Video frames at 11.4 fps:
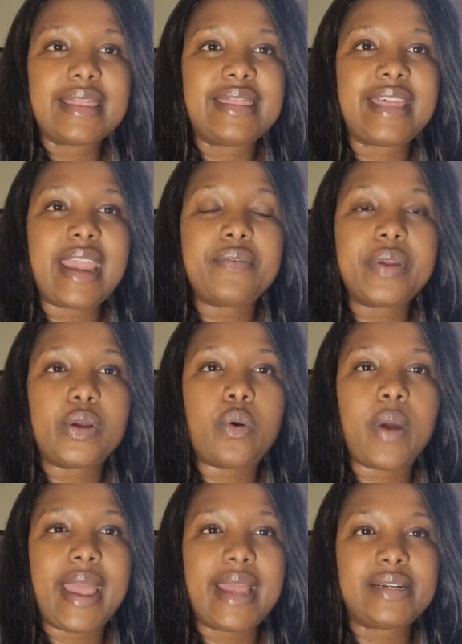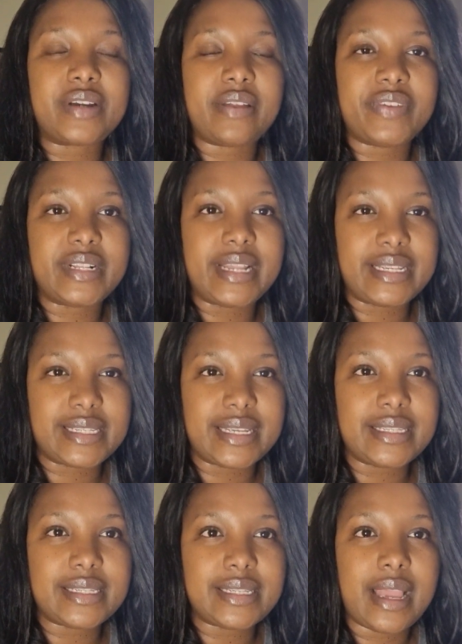they require driving
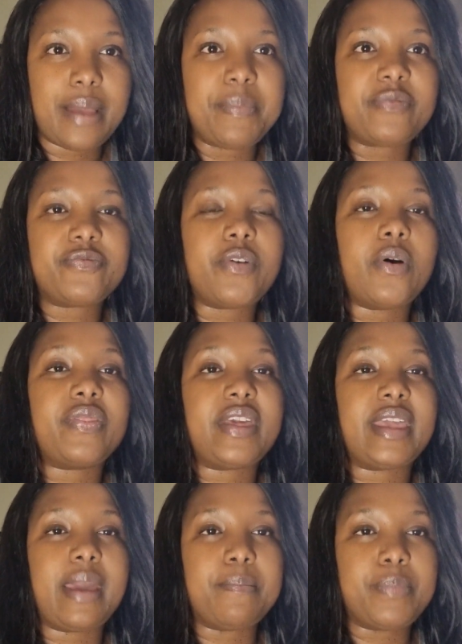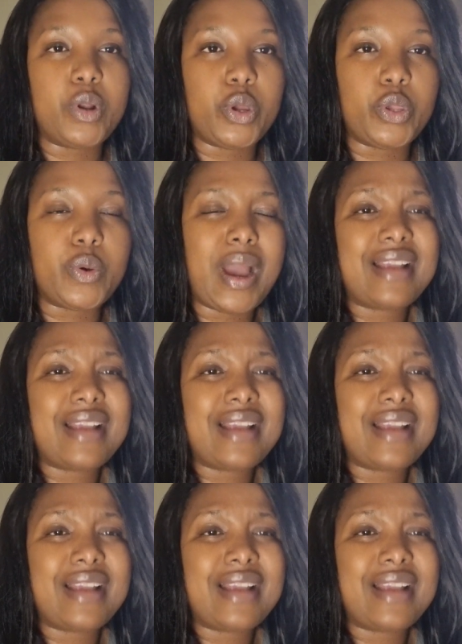license before they employ you.